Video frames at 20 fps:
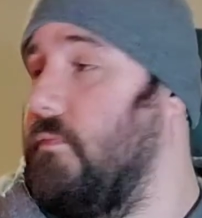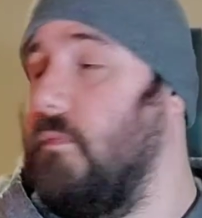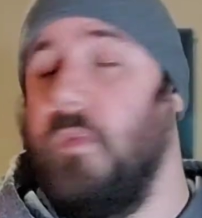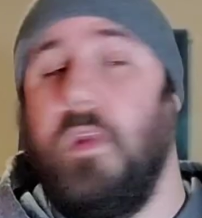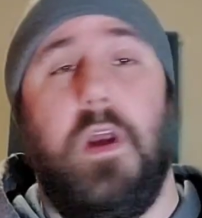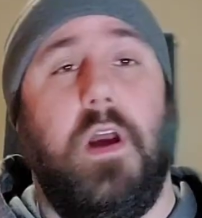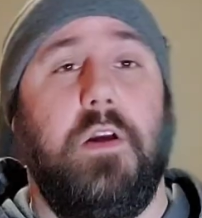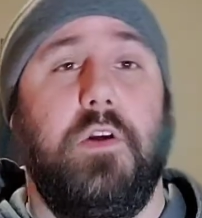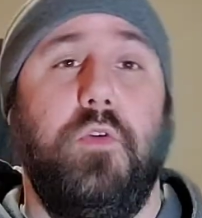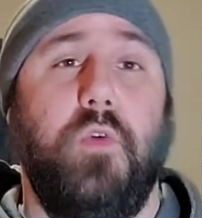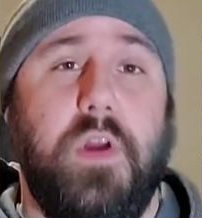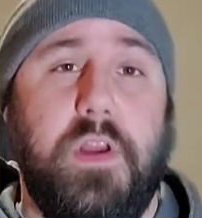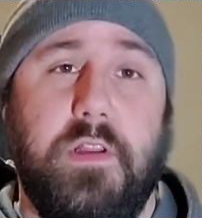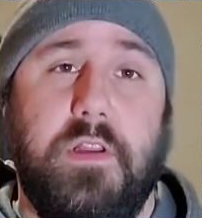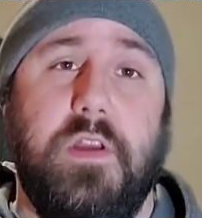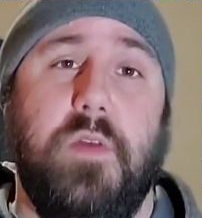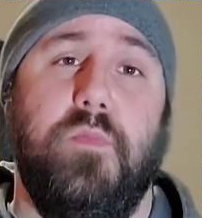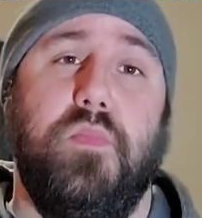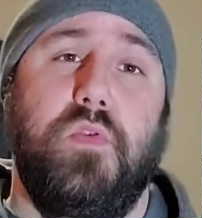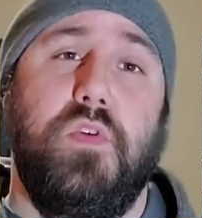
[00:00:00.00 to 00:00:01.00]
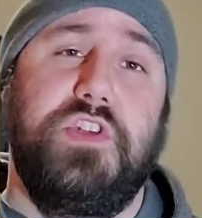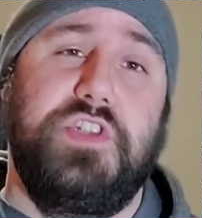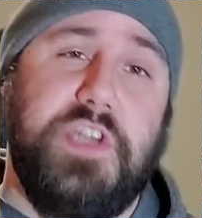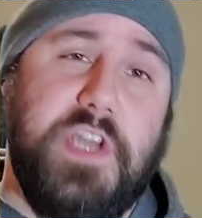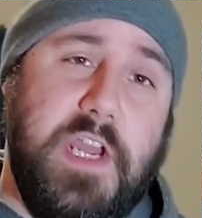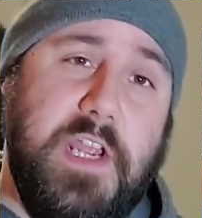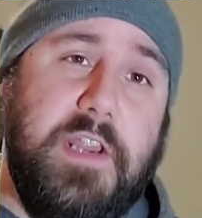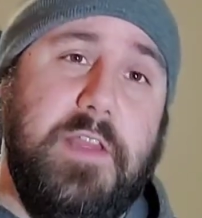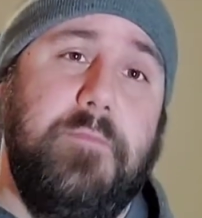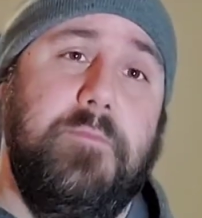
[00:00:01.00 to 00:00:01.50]
I greatly
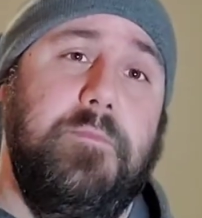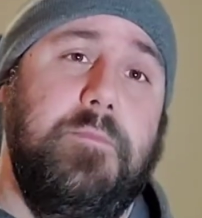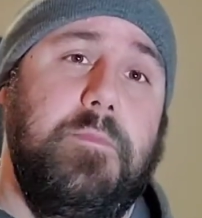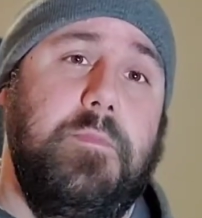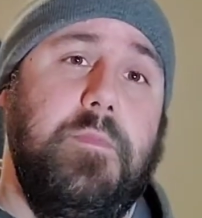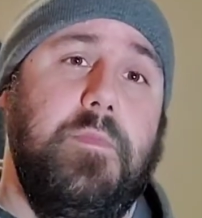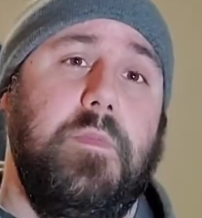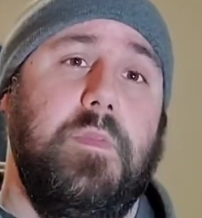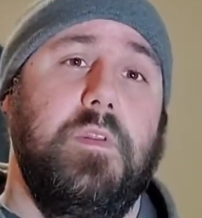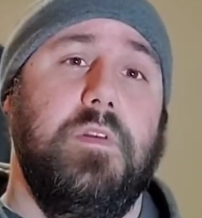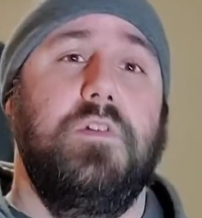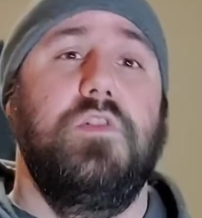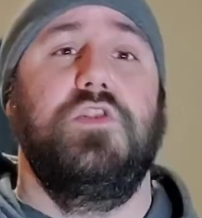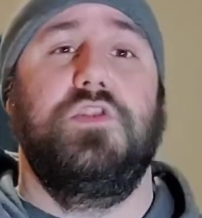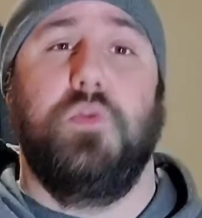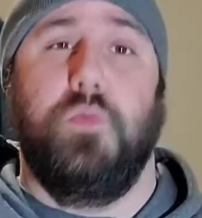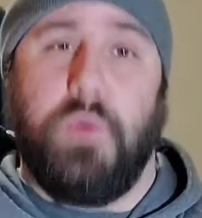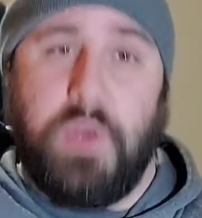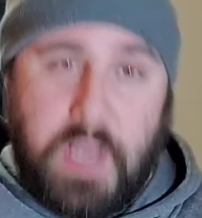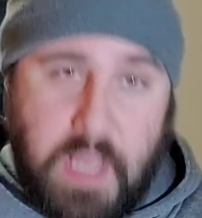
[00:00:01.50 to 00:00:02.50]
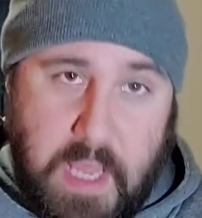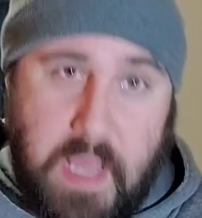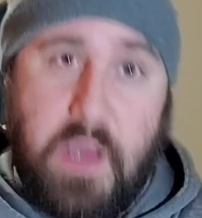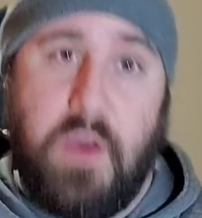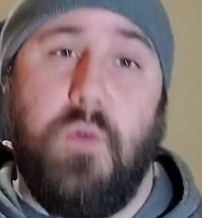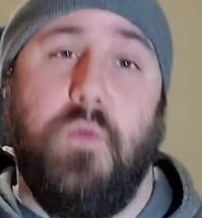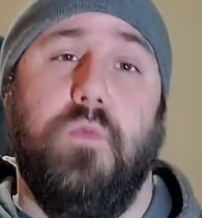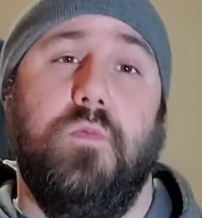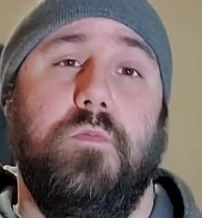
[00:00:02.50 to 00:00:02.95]
appreciate it. So now